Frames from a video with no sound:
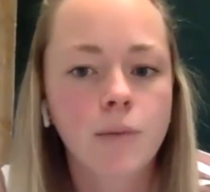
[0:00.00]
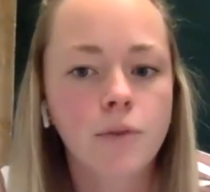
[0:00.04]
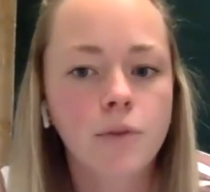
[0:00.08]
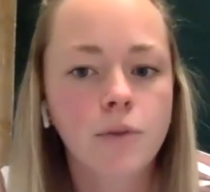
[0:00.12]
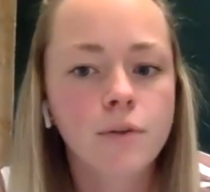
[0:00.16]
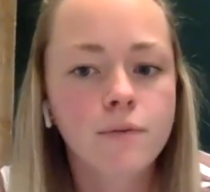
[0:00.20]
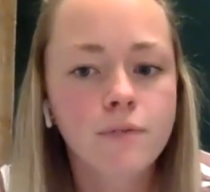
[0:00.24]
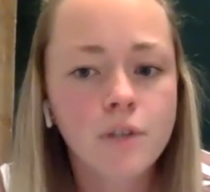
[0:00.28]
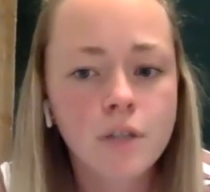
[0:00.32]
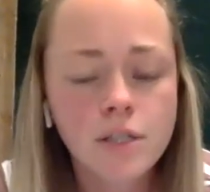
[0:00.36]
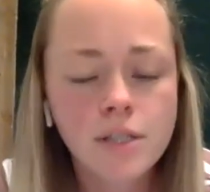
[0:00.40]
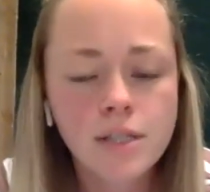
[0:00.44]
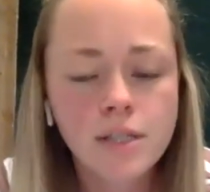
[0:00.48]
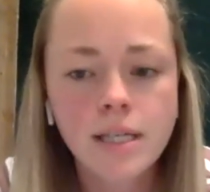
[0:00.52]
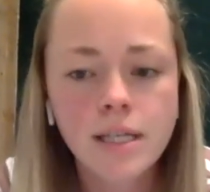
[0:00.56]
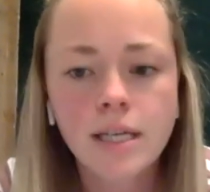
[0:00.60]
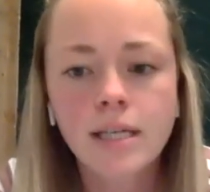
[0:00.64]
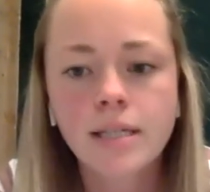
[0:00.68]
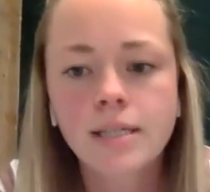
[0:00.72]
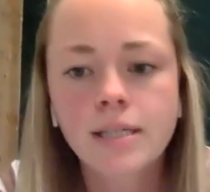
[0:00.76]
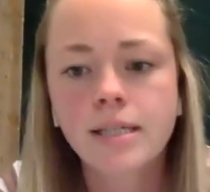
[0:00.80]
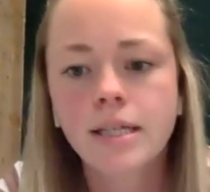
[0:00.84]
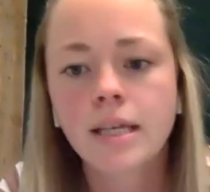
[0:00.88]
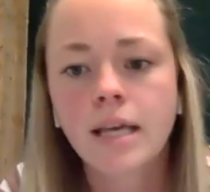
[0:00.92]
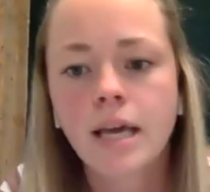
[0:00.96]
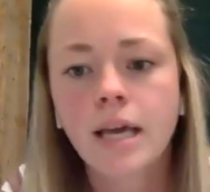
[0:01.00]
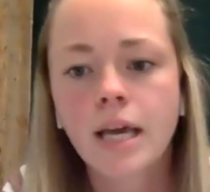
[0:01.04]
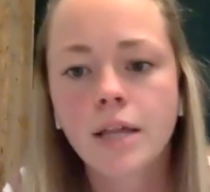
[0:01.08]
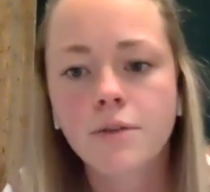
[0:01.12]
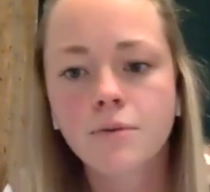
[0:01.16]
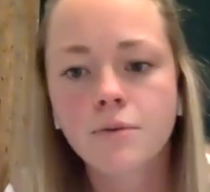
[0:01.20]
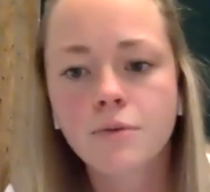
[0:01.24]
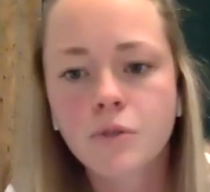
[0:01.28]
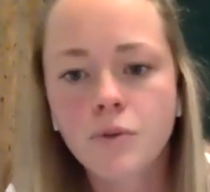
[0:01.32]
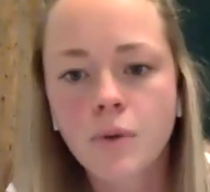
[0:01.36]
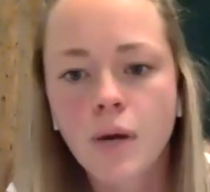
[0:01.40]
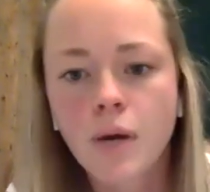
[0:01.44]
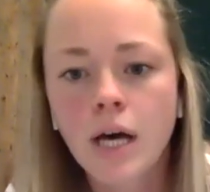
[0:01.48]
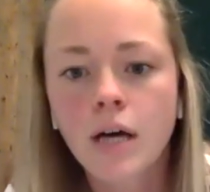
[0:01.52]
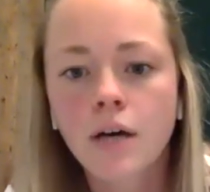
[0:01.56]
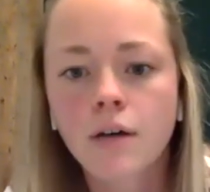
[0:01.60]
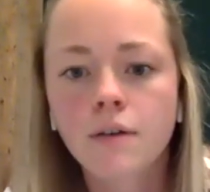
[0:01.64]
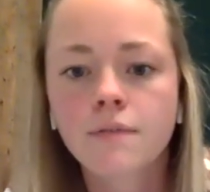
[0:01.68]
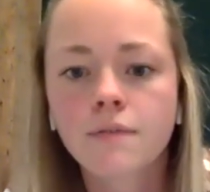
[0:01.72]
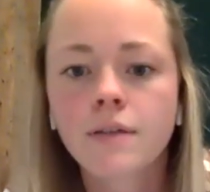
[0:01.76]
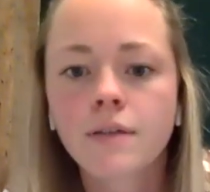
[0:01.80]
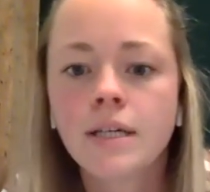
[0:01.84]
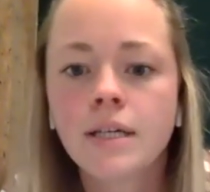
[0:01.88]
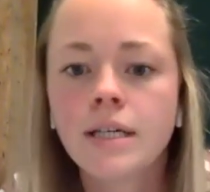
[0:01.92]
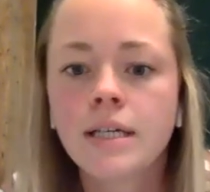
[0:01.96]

universities and K through 12.